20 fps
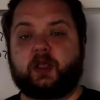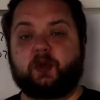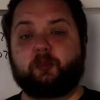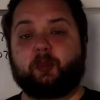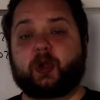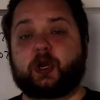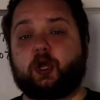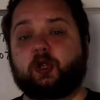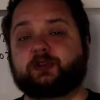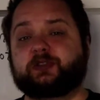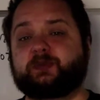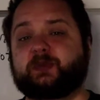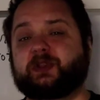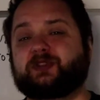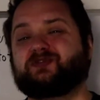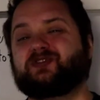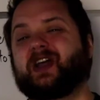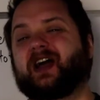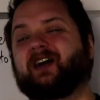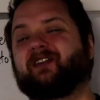but
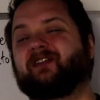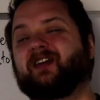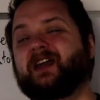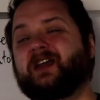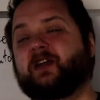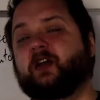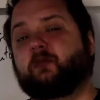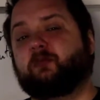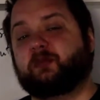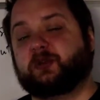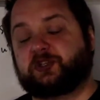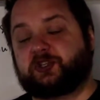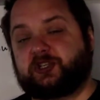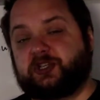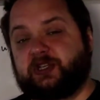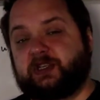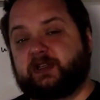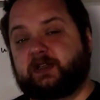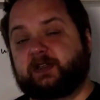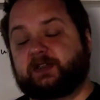ultimately you have
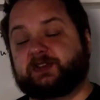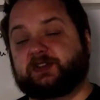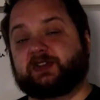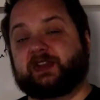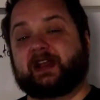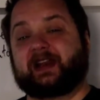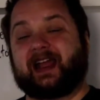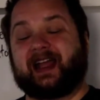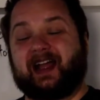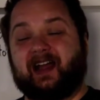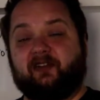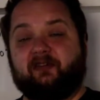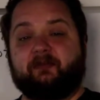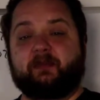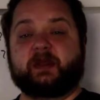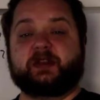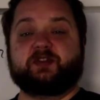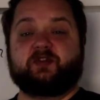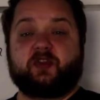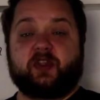machines that have
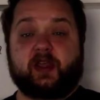been